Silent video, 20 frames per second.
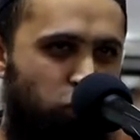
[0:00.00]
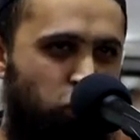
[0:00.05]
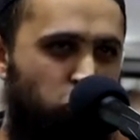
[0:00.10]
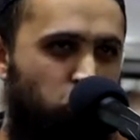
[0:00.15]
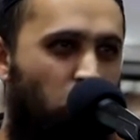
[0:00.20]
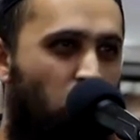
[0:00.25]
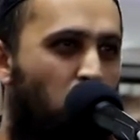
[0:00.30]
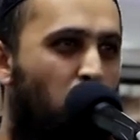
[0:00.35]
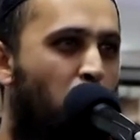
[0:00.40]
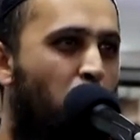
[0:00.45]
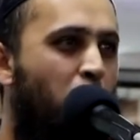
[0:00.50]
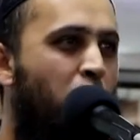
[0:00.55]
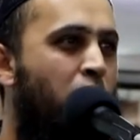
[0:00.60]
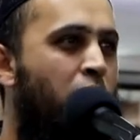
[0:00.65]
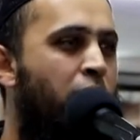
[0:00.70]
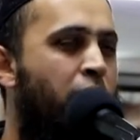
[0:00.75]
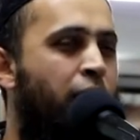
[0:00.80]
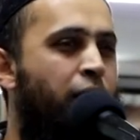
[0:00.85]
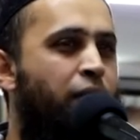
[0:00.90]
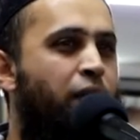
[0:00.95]

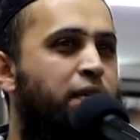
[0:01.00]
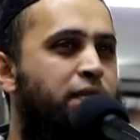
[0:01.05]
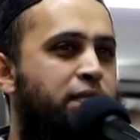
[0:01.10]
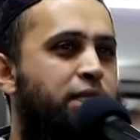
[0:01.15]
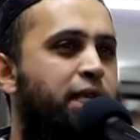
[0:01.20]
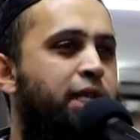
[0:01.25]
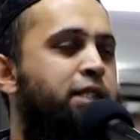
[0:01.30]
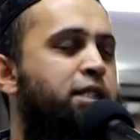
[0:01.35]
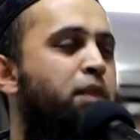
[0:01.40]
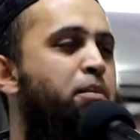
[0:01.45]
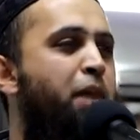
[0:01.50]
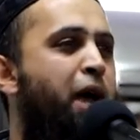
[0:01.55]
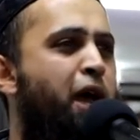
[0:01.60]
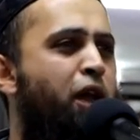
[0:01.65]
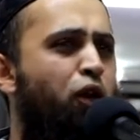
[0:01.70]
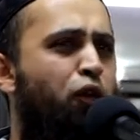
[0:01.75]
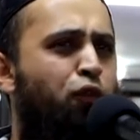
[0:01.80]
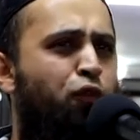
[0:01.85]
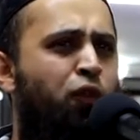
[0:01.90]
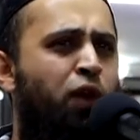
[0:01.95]
So this is a
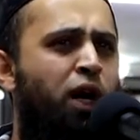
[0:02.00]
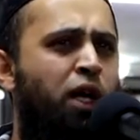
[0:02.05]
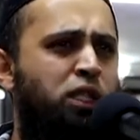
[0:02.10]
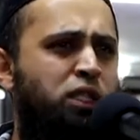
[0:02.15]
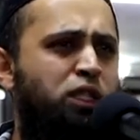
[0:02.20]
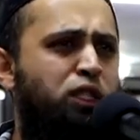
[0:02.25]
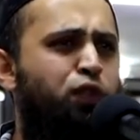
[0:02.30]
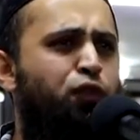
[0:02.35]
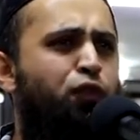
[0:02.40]
man of firsts.